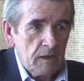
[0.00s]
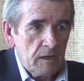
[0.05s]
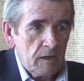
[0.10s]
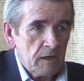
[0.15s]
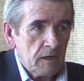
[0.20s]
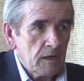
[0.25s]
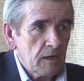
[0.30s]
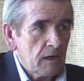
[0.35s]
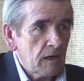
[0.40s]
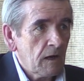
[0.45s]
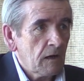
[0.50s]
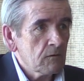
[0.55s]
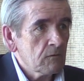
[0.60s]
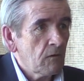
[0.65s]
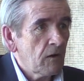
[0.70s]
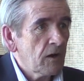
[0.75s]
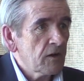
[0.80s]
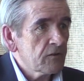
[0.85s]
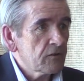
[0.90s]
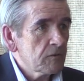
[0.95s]
a
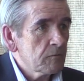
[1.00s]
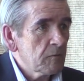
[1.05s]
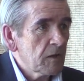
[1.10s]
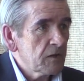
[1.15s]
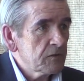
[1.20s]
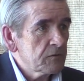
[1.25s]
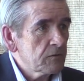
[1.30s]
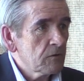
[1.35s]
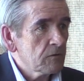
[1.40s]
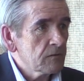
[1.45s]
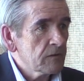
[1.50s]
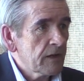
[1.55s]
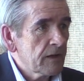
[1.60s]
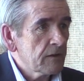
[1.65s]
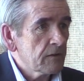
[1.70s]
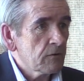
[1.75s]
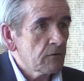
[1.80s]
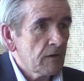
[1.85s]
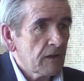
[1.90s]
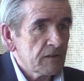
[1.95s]
long semester at
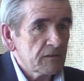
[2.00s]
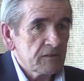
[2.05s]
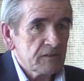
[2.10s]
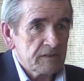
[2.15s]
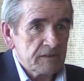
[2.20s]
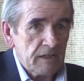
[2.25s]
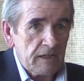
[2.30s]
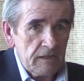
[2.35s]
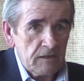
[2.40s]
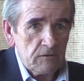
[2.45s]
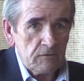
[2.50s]
Leningrad State